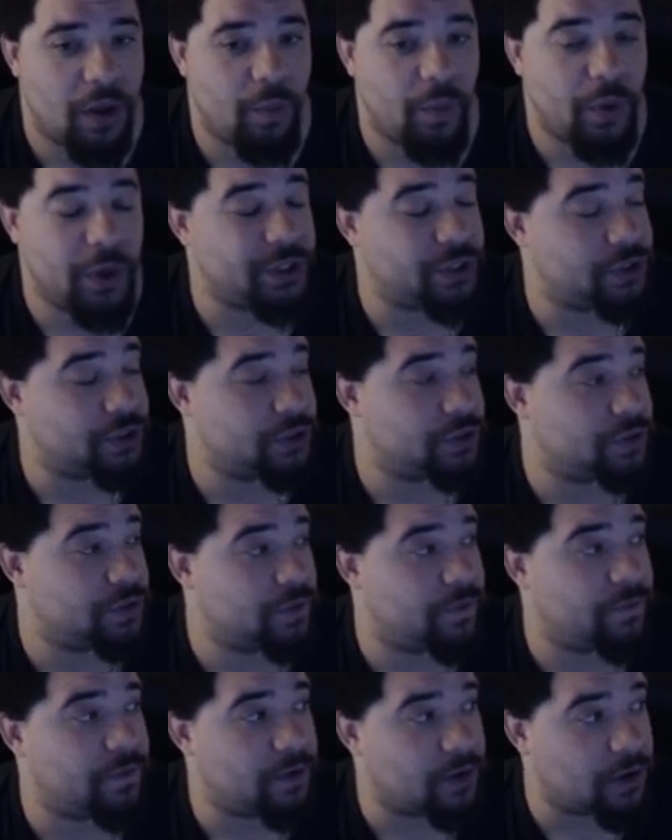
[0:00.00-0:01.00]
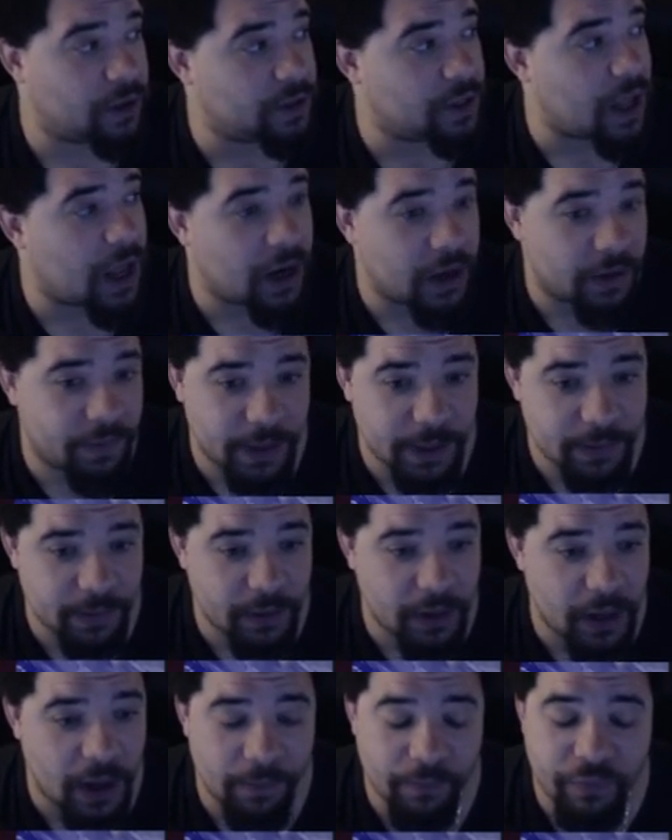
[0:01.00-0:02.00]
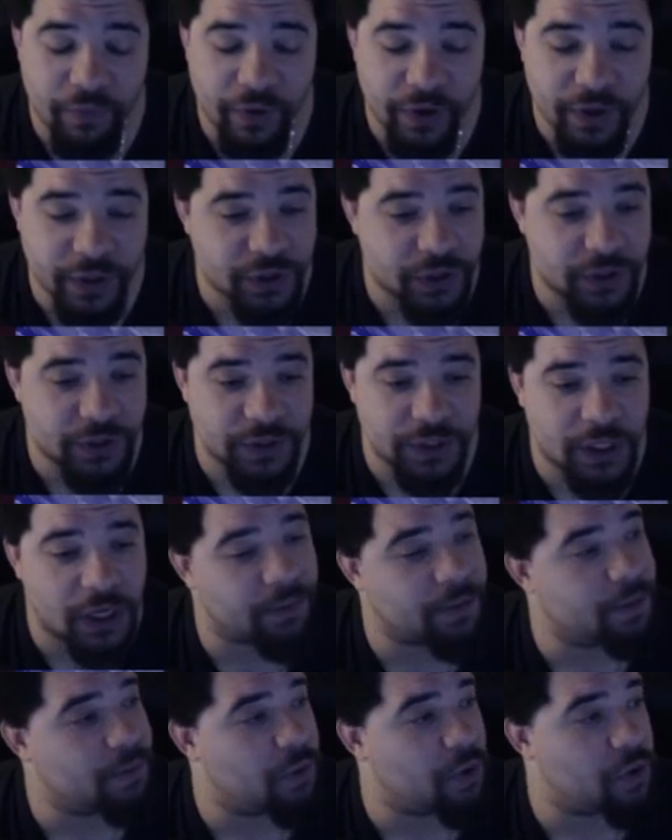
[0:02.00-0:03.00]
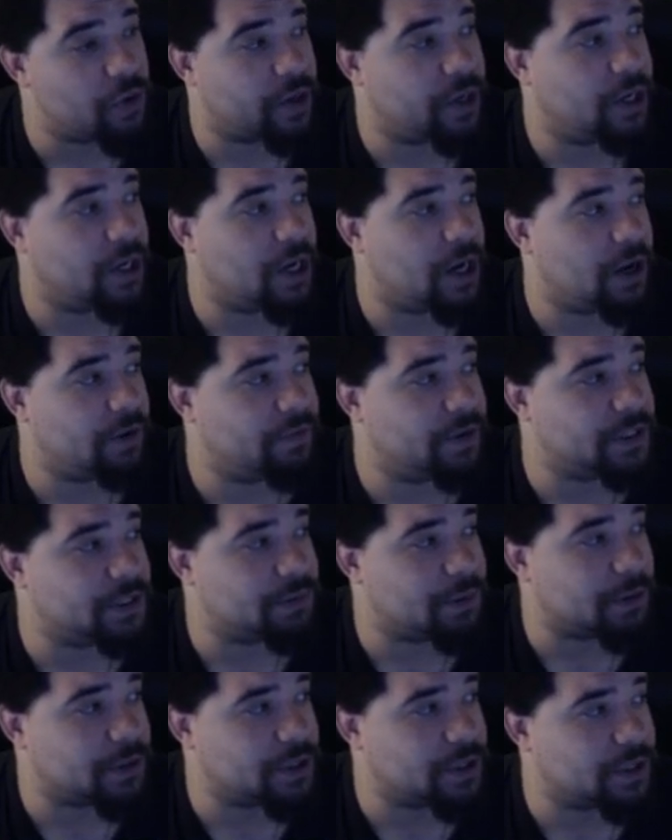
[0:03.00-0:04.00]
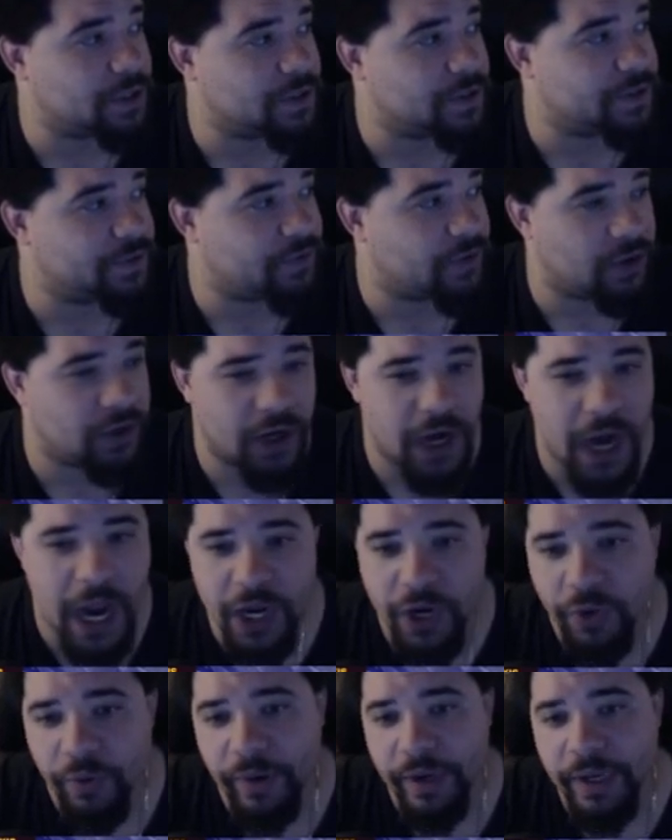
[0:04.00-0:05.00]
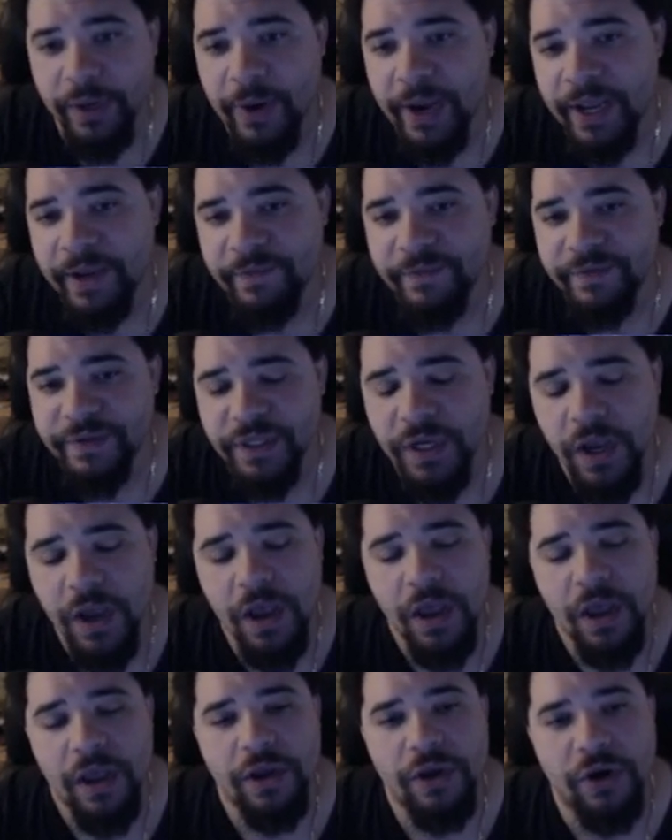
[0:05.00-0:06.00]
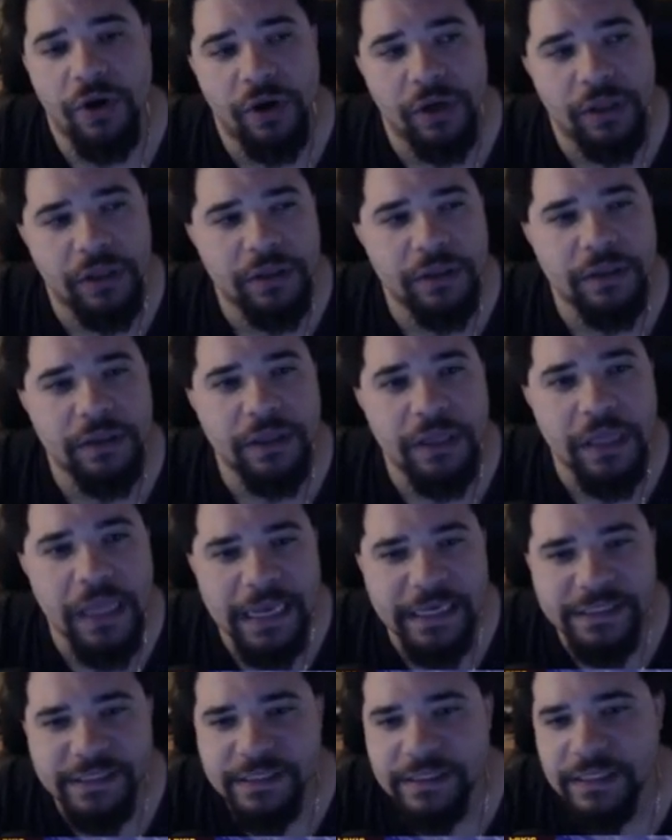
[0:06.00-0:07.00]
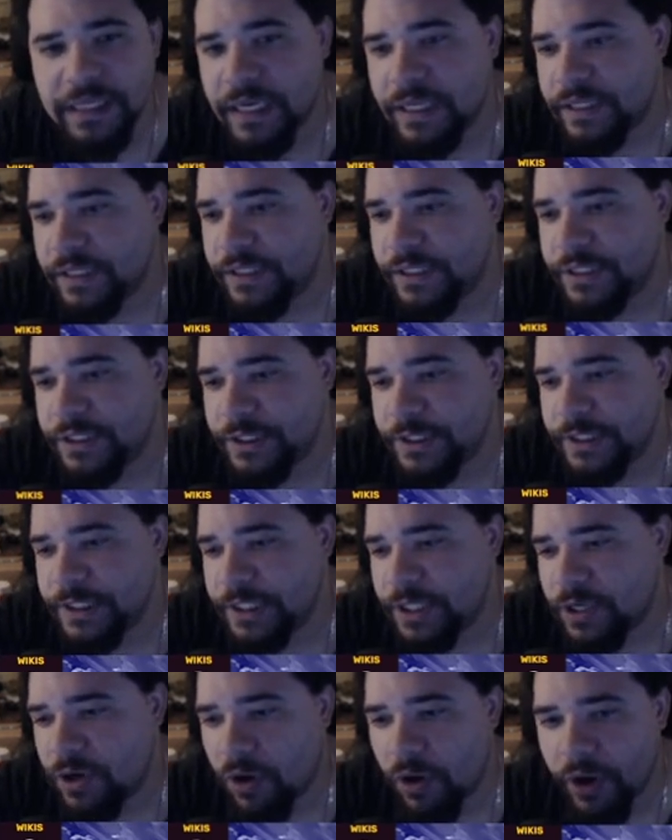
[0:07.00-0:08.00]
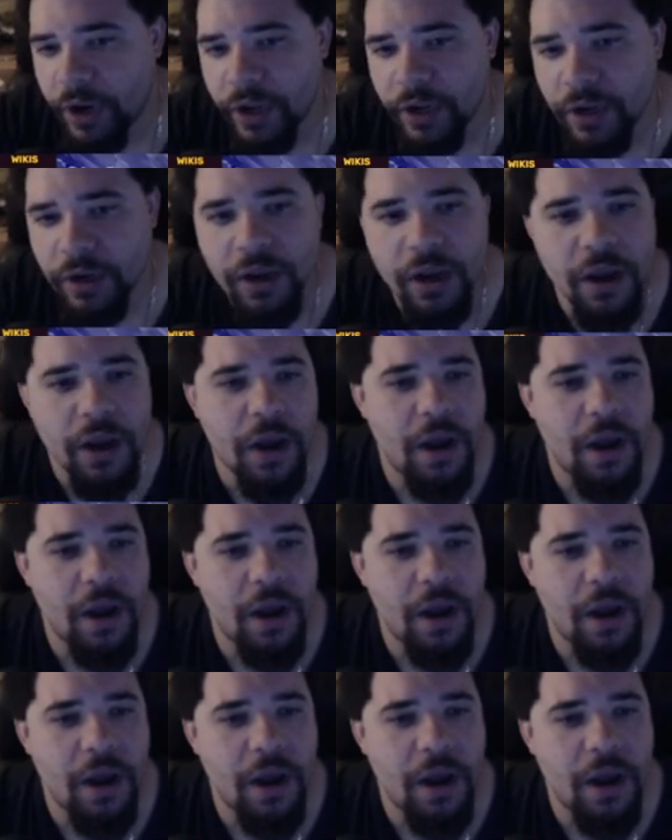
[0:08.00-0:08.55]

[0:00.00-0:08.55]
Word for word: which for a lot of people, I'm pretty sure is going to be more than enough, especially because for AoE waves, you're less likely to need carding,